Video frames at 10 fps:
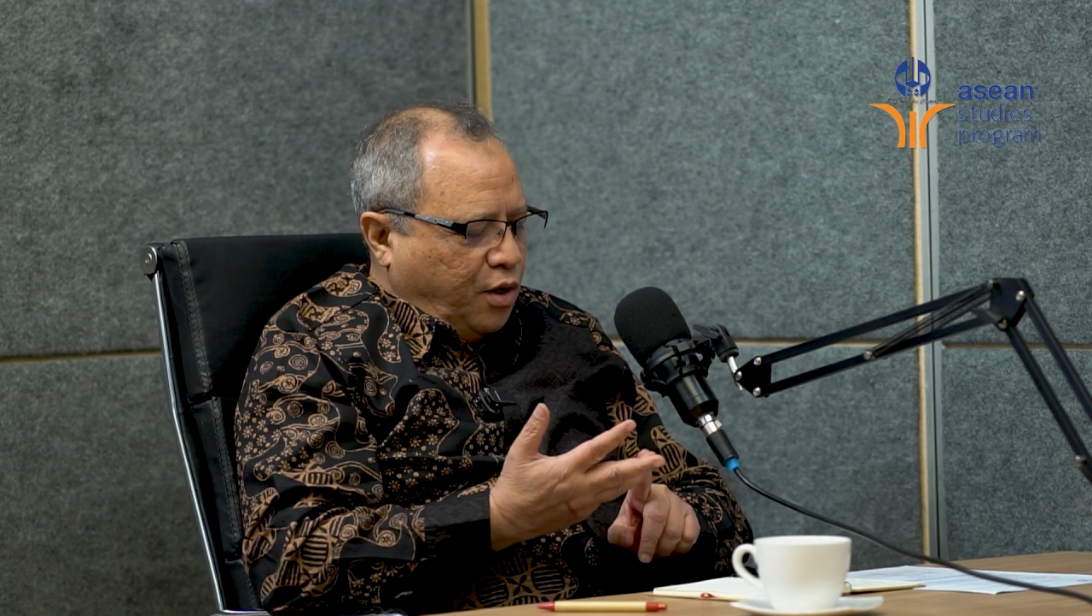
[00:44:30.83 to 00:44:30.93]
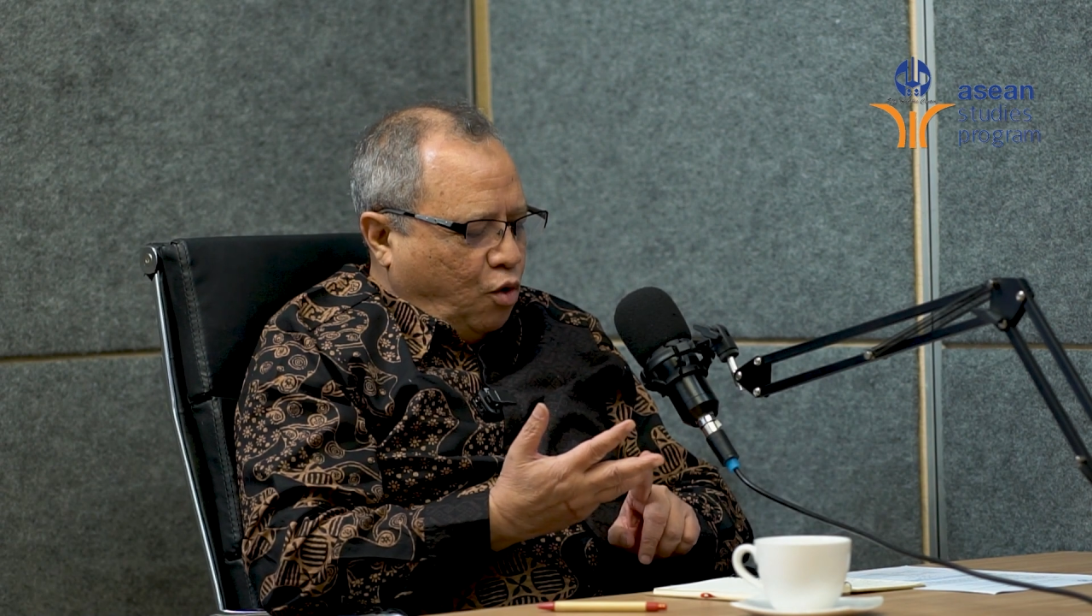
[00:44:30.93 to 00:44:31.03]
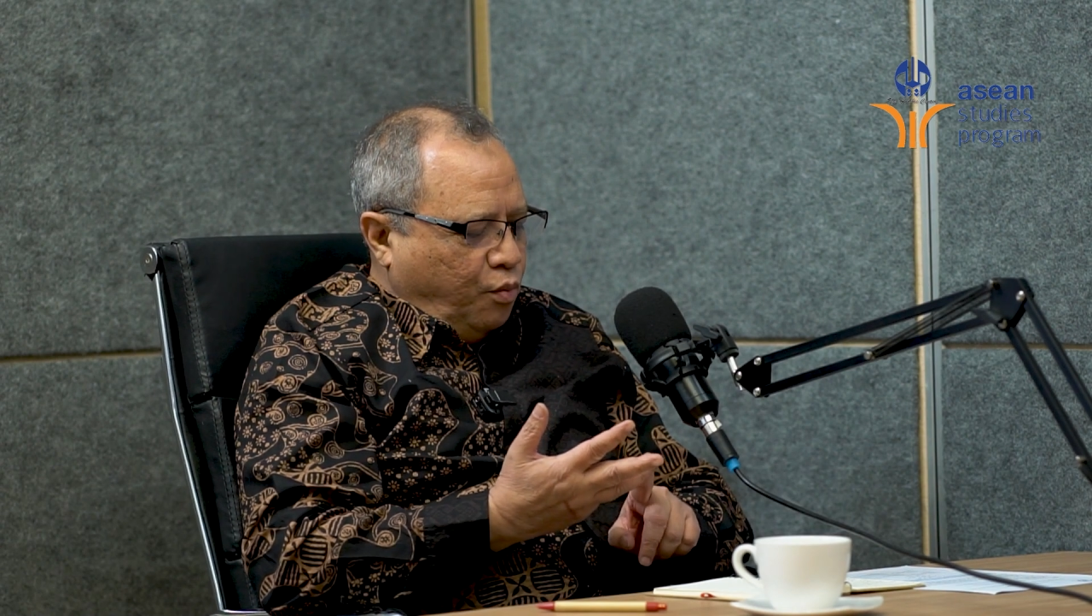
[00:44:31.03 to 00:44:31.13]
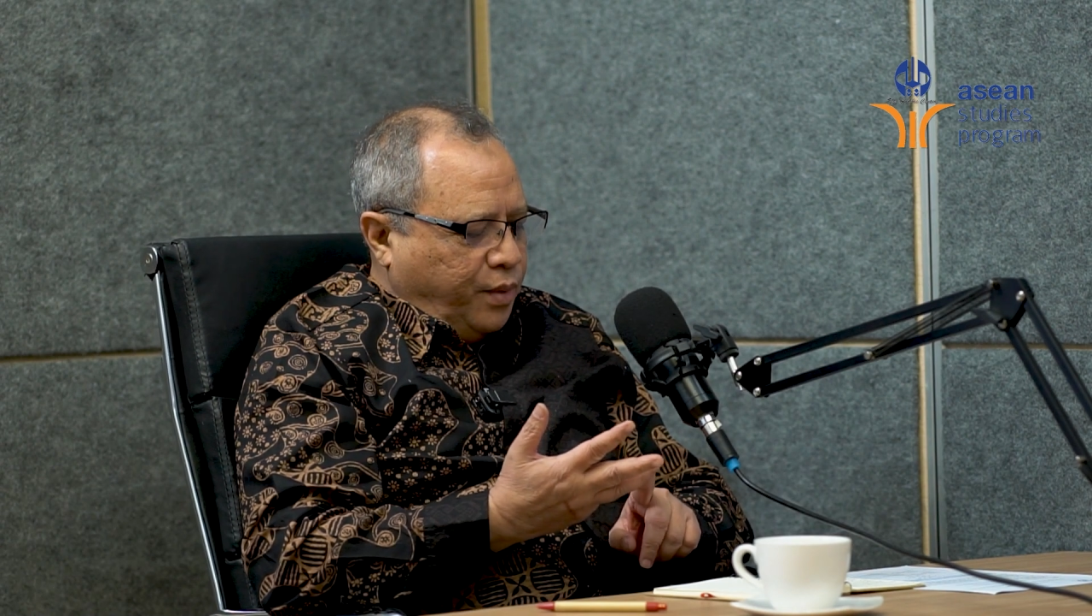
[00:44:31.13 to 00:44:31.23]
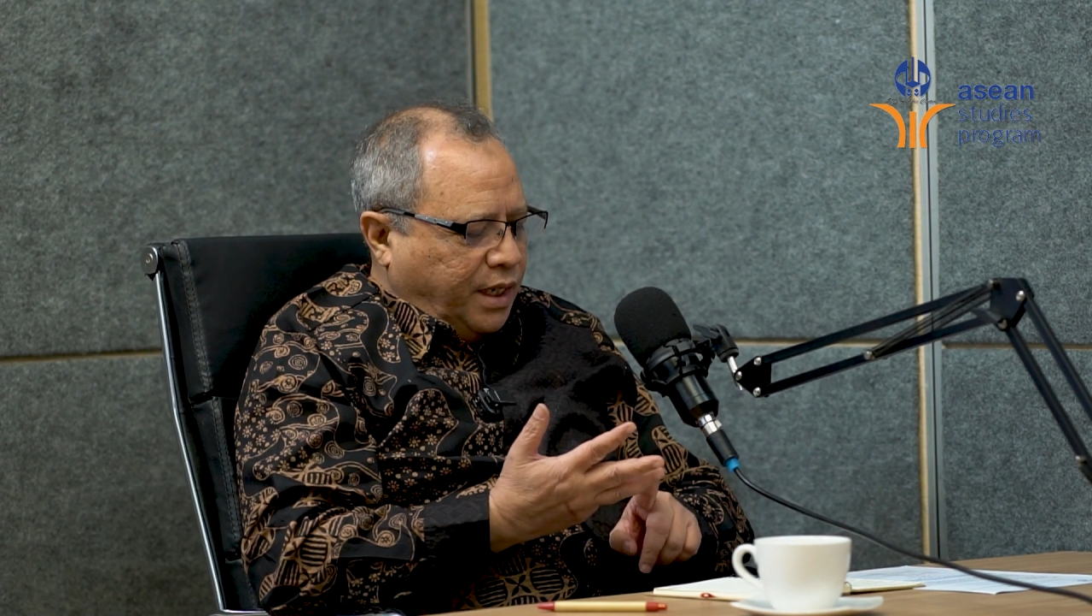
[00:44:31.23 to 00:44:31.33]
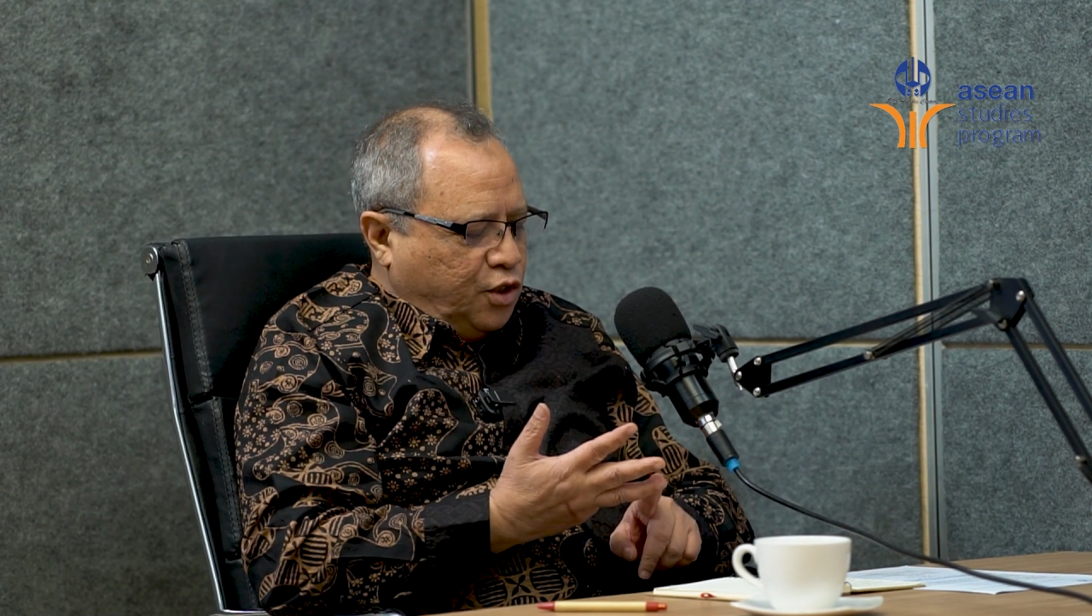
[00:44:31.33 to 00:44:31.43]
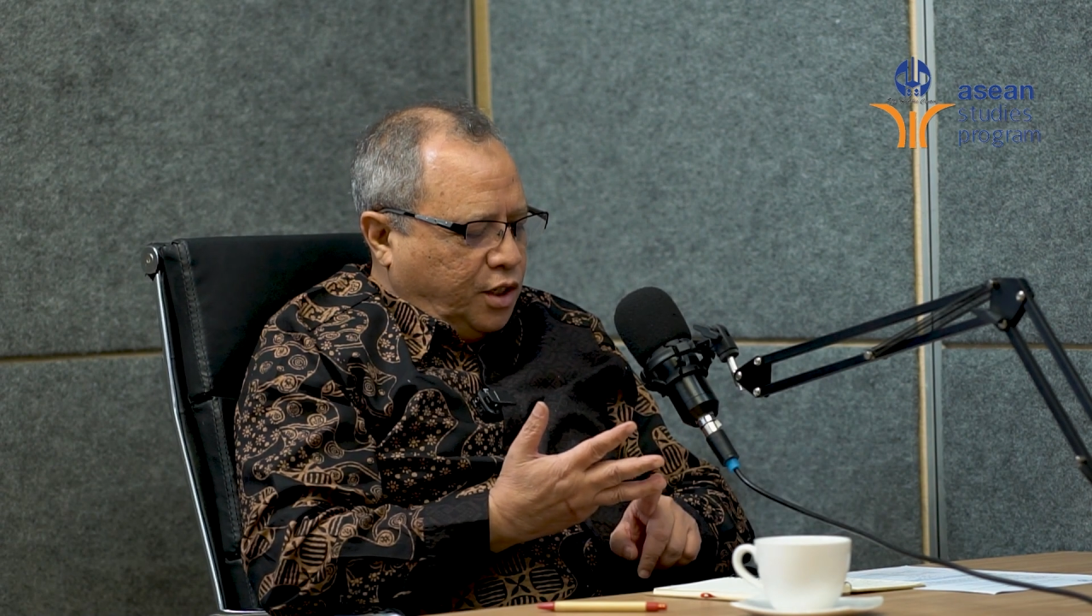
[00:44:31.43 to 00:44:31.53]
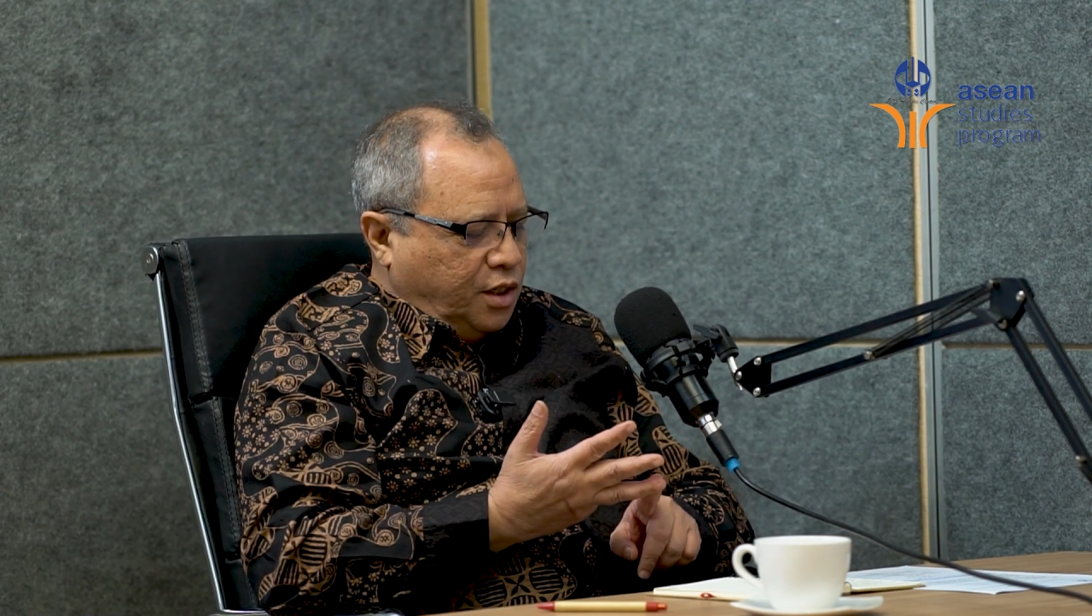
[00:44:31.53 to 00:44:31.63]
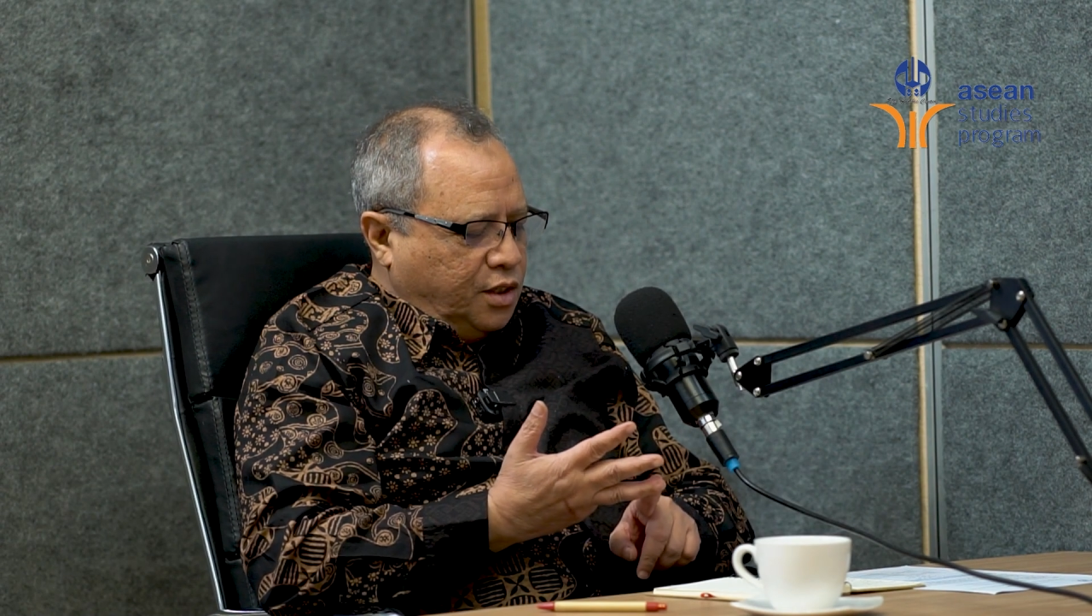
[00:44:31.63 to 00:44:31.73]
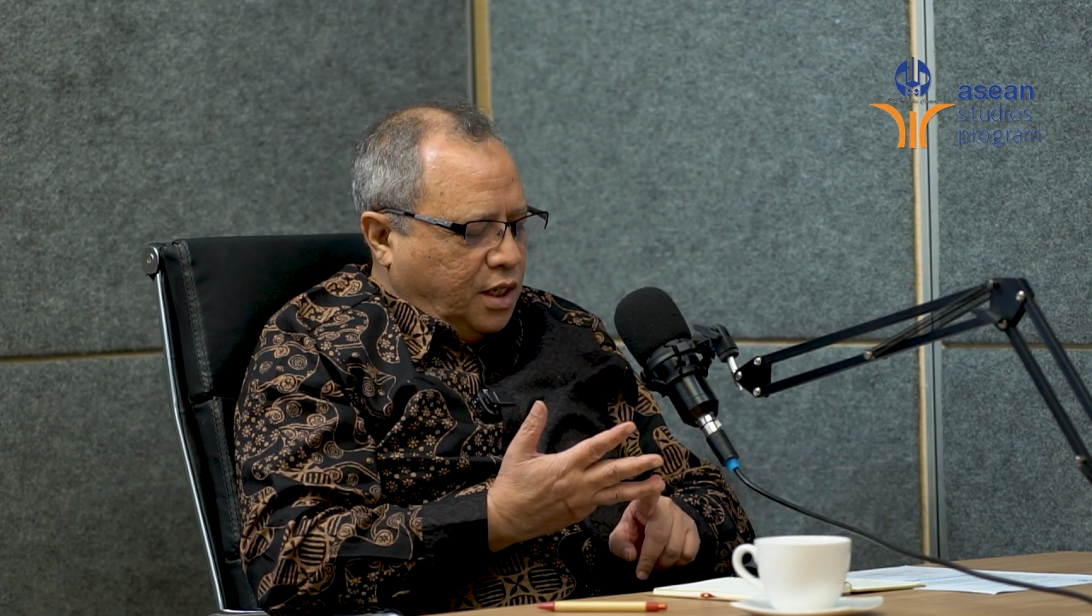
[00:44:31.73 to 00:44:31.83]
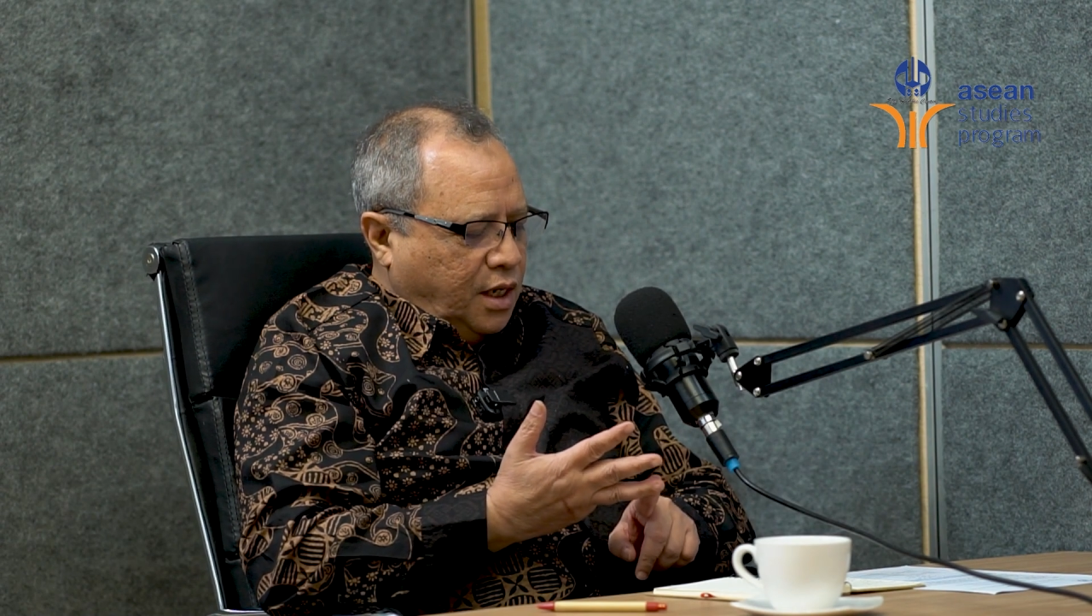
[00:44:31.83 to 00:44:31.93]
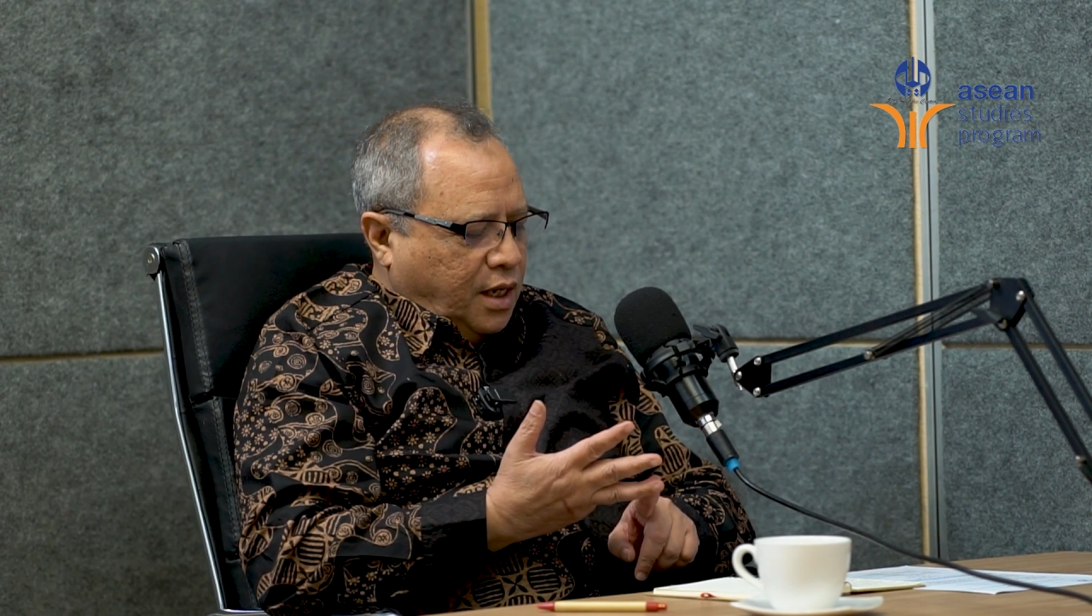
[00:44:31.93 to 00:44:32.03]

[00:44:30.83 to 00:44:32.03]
cooperations